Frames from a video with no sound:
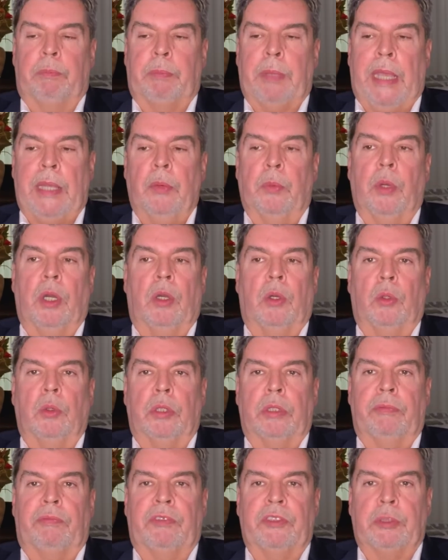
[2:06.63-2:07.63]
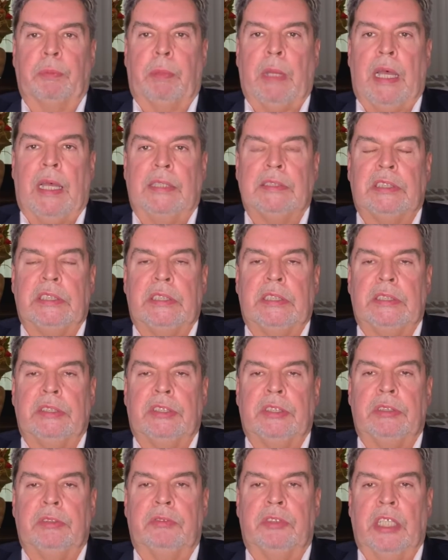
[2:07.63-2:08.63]
payroll if a deposit
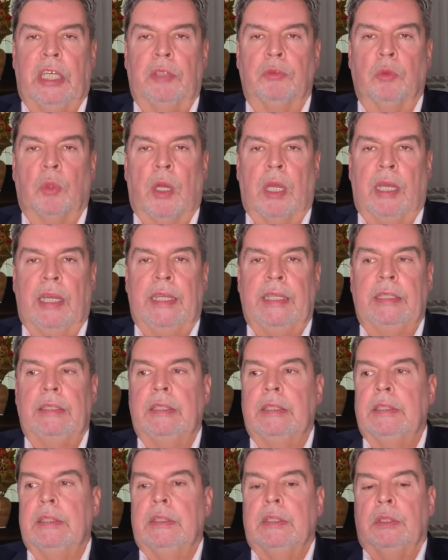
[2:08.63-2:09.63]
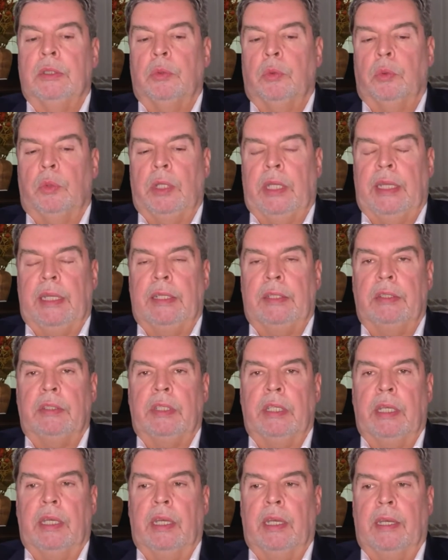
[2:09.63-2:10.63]
isn't done right,
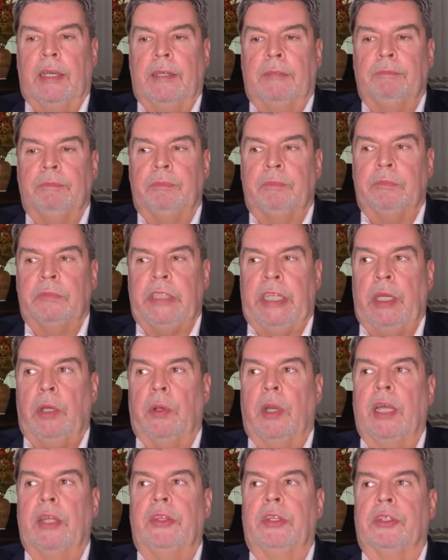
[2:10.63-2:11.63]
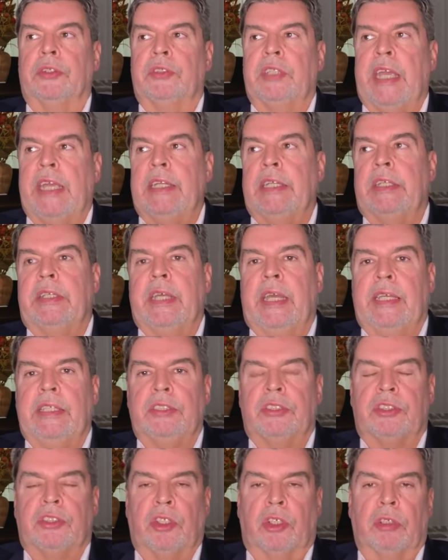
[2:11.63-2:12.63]
and other day-to-day
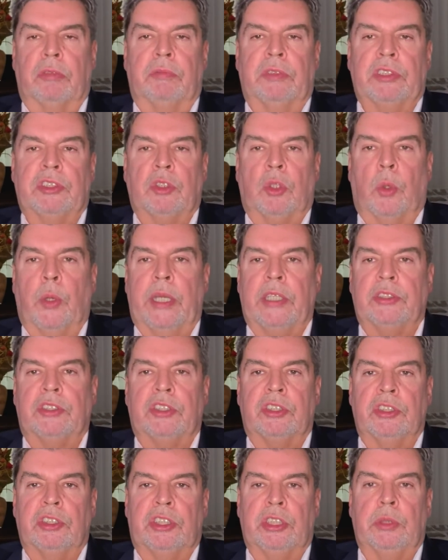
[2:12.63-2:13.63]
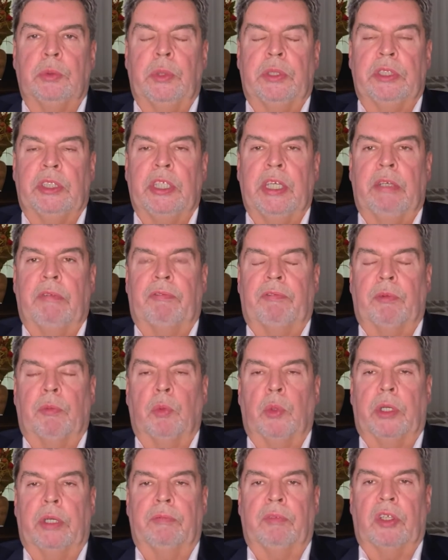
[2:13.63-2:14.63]
service questions that we get from
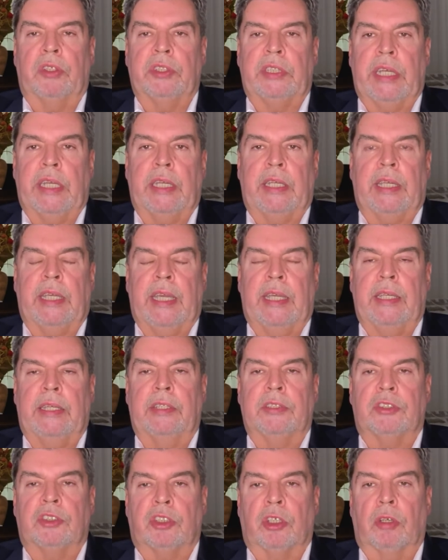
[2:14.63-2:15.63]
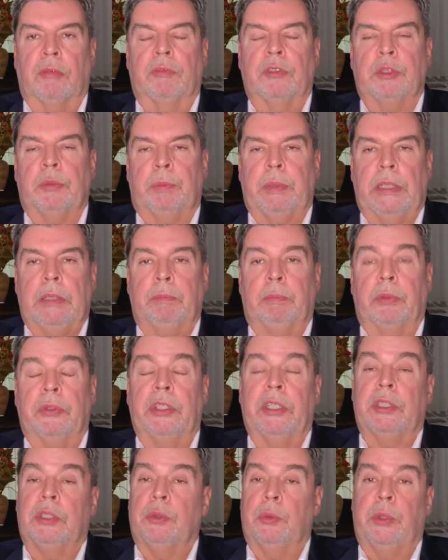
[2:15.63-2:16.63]
one of our dedicated service people
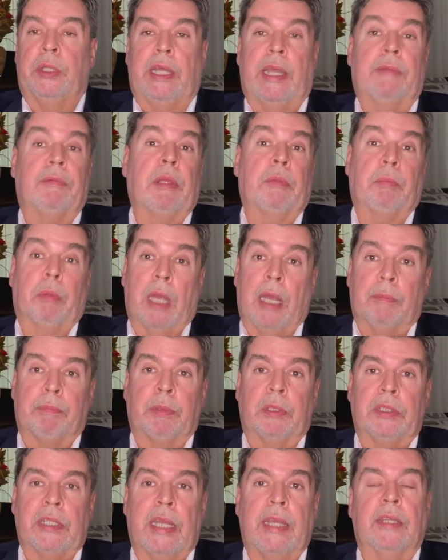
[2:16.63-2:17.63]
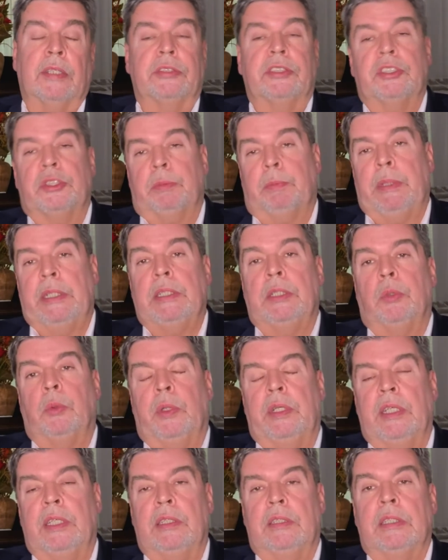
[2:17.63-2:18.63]
that you would have a proper noun to speak
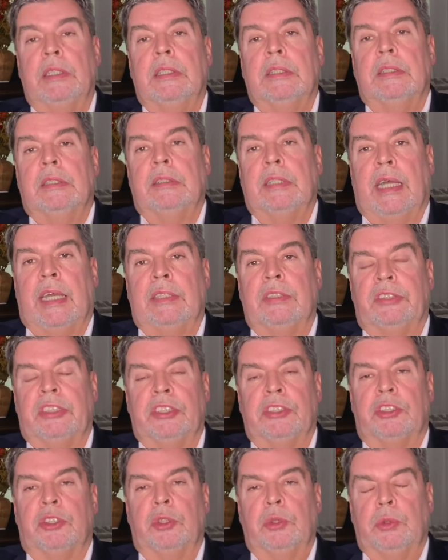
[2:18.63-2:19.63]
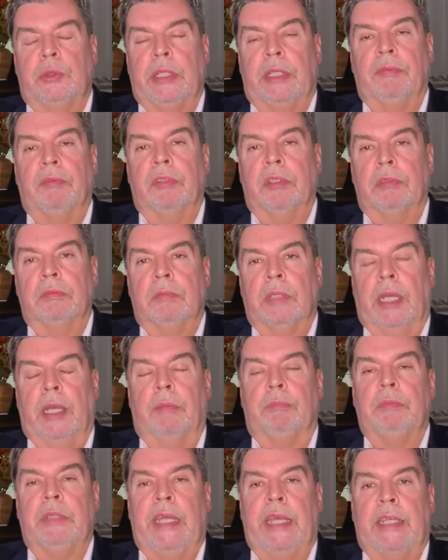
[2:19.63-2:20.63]
with, not just who's ever
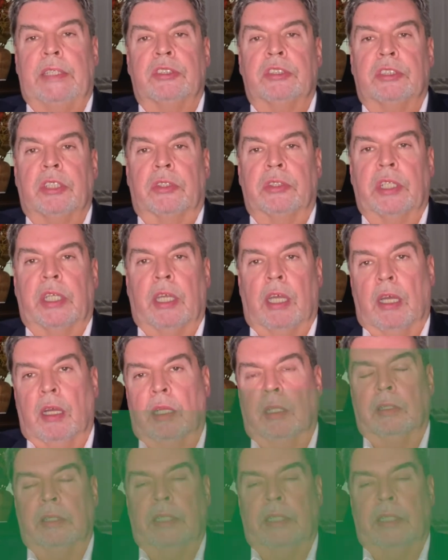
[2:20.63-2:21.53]
up next on the call